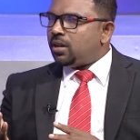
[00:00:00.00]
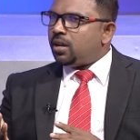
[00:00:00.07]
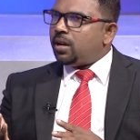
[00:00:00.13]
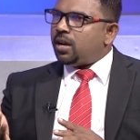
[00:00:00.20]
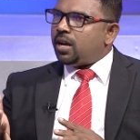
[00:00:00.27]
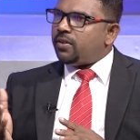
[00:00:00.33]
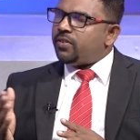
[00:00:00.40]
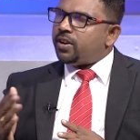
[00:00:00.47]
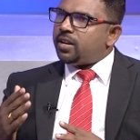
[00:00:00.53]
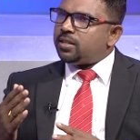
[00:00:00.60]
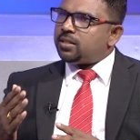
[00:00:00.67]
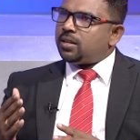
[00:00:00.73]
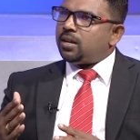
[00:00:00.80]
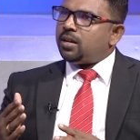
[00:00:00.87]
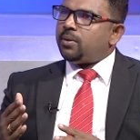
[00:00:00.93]
Okay. If it
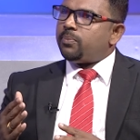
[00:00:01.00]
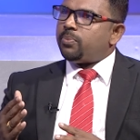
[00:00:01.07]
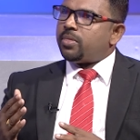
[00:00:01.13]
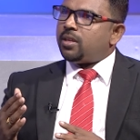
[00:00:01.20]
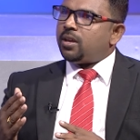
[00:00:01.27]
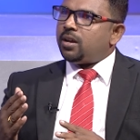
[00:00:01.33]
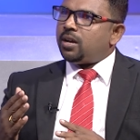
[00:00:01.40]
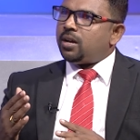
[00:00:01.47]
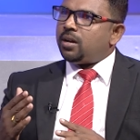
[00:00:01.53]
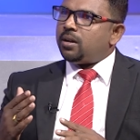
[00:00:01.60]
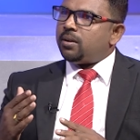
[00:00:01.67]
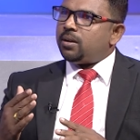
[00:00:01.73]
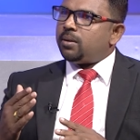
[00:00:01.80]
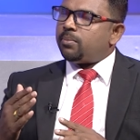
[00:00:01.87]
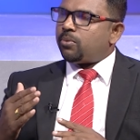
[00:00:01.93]
is a,
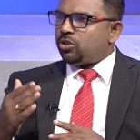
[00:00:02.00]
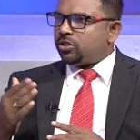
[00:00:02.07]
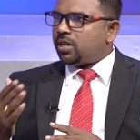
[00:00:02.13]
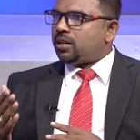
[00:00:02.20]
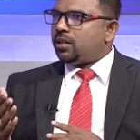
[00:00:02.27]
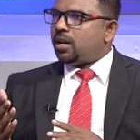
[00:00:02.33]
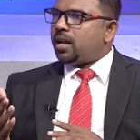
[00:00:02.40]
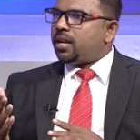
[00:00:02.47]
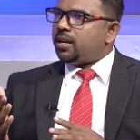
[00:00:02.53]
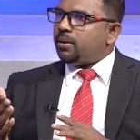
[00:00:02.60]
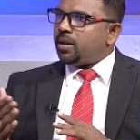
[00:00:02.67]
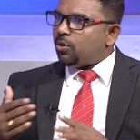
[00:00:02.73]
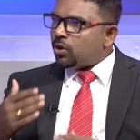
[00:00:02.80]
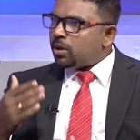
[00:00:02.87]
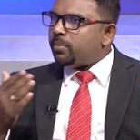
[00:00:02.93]
uh, a project like
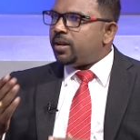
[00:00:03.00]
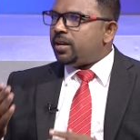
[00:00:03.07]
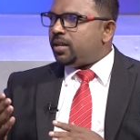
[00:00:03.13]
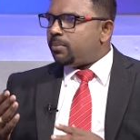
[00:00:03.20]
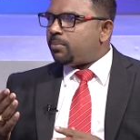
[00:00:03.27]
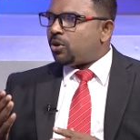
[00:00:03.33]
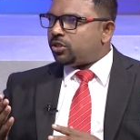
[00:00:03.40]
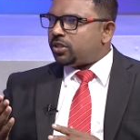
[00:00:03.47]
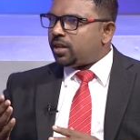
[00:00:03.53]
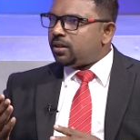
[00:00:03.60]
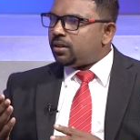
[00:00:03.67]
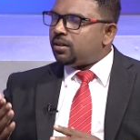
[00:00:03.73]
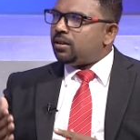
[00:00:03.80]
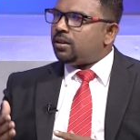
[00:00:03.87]
newly built project,